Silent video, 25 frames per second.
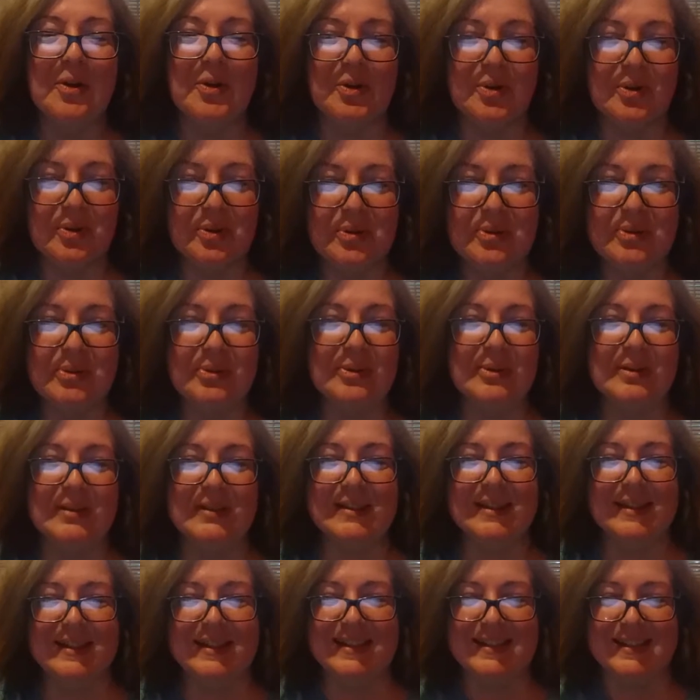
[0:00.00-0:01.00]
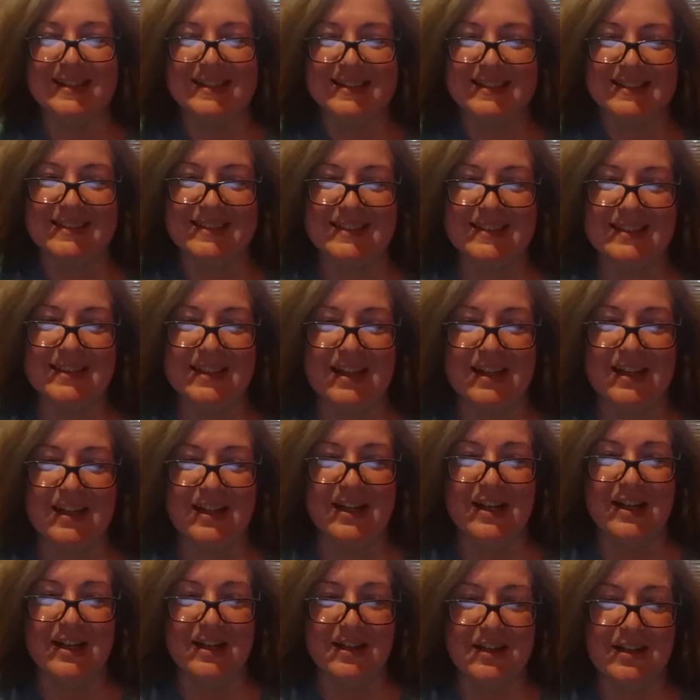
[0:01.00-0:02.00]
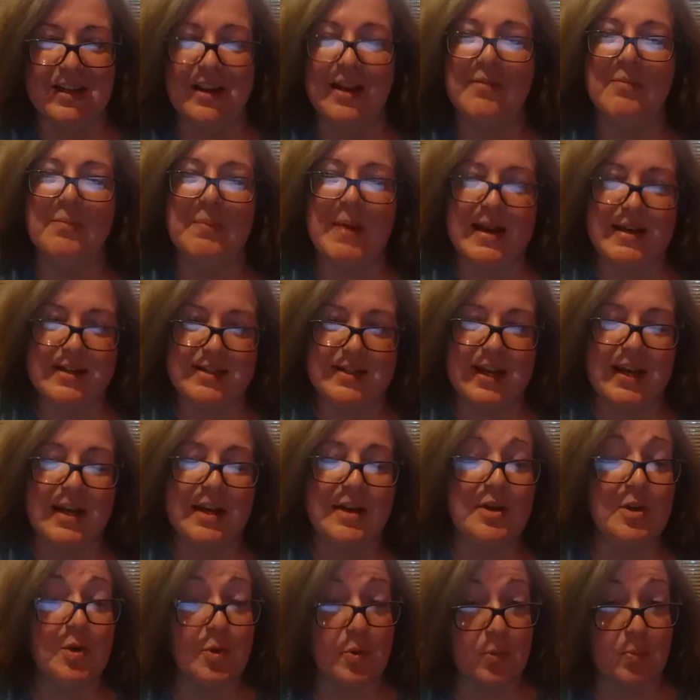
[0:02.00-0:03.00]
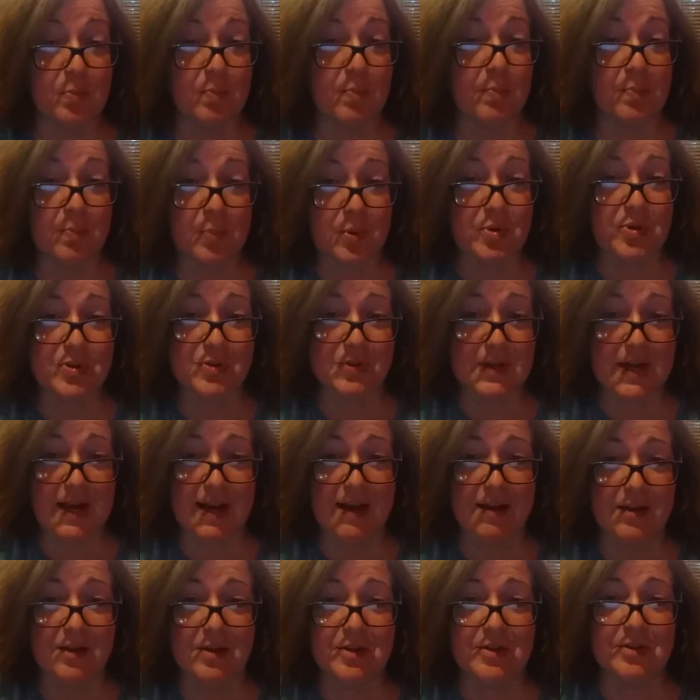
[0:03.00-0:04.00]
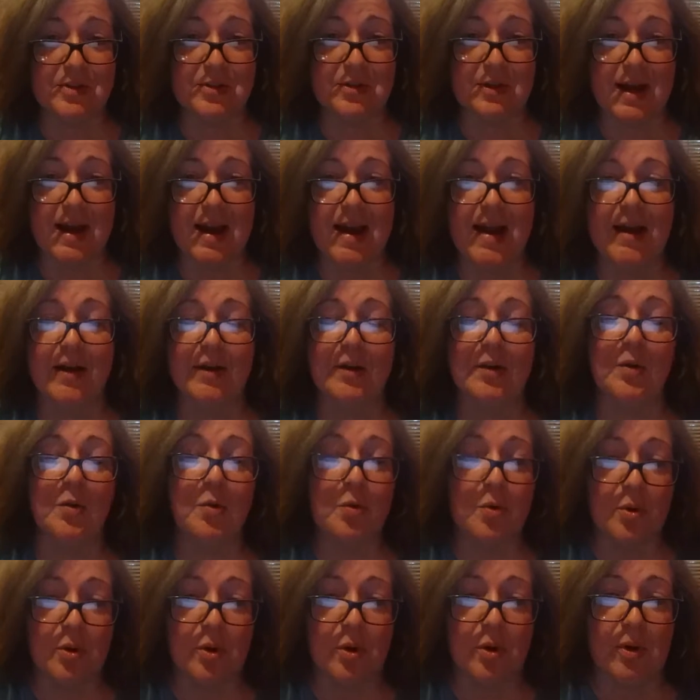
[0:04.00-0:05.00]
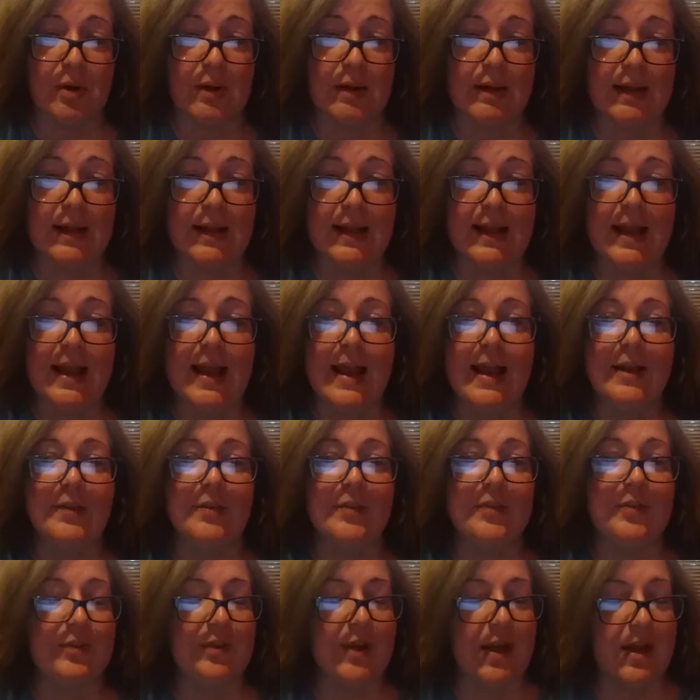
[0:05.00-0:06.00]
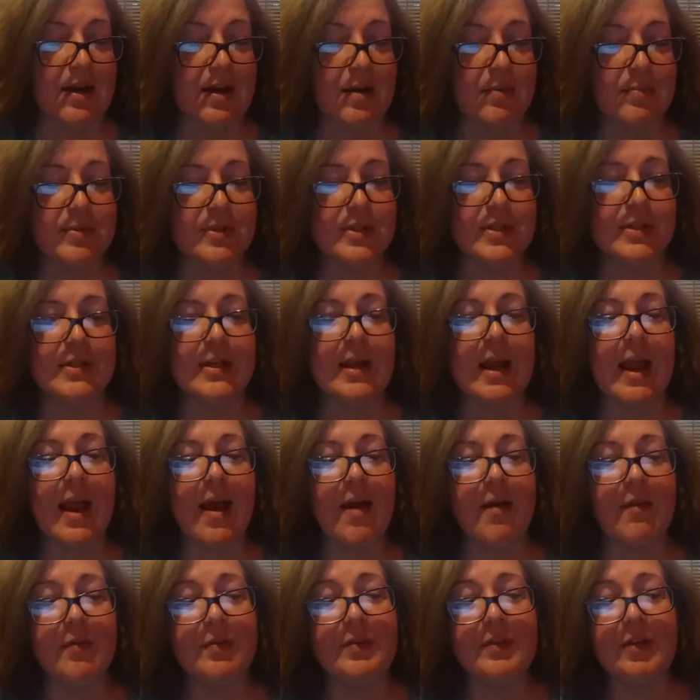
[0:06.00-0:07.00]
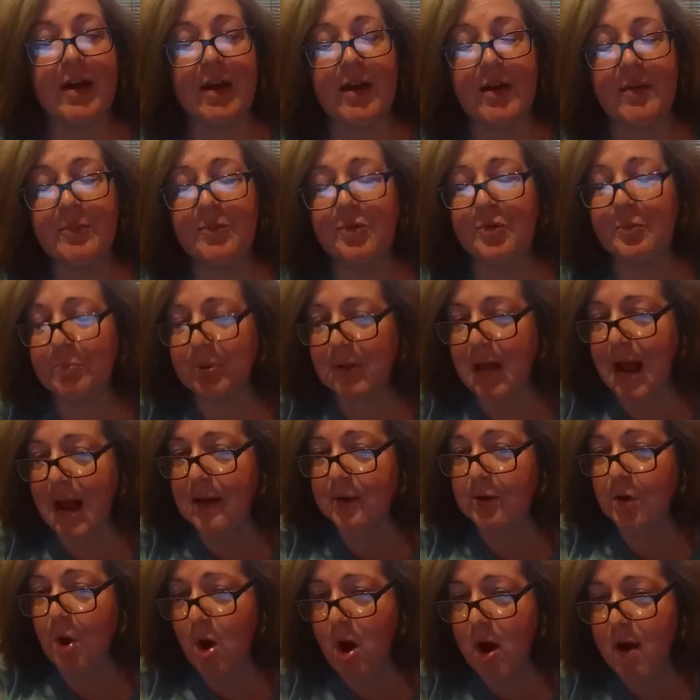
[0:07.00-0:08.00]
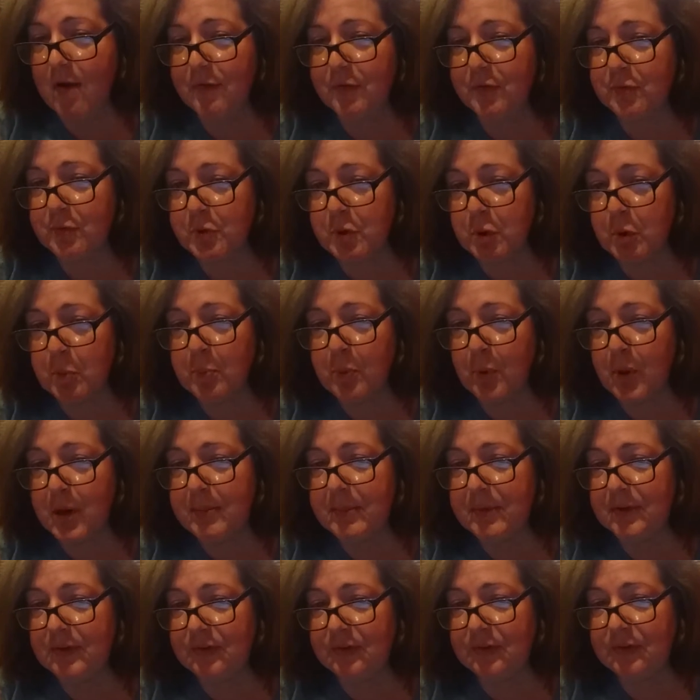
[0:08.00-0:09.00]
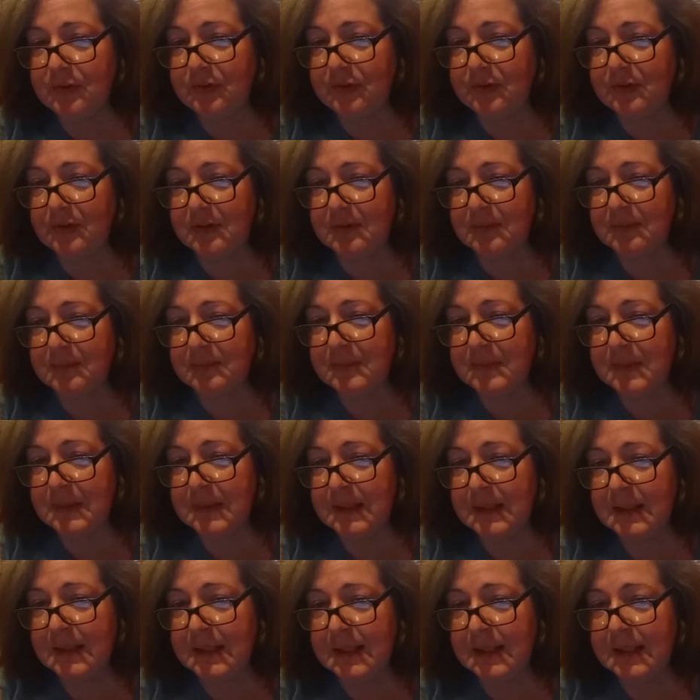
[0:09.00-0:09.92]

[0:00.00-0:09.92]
Google, maintain your personal calendar at Google and set up to have times blocked off through your appointment system.